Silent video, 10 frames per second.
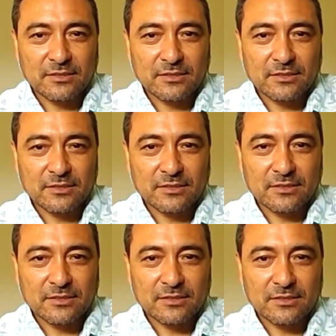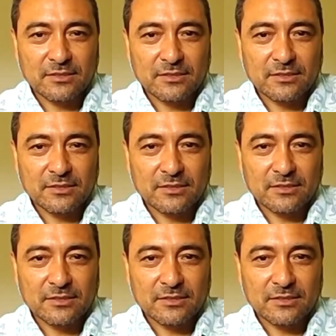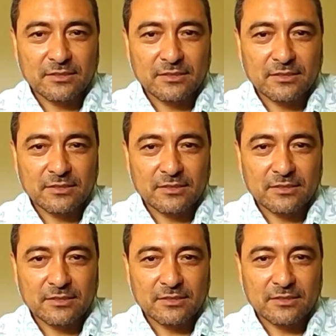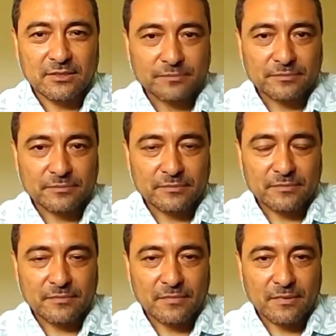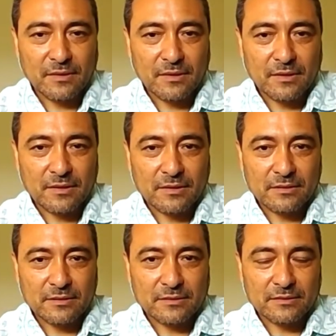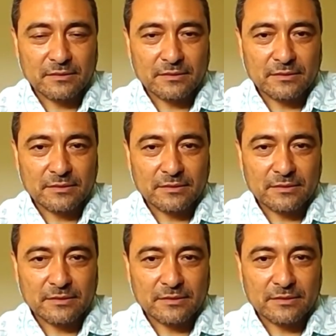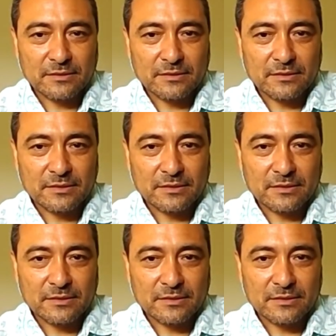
(not speaking)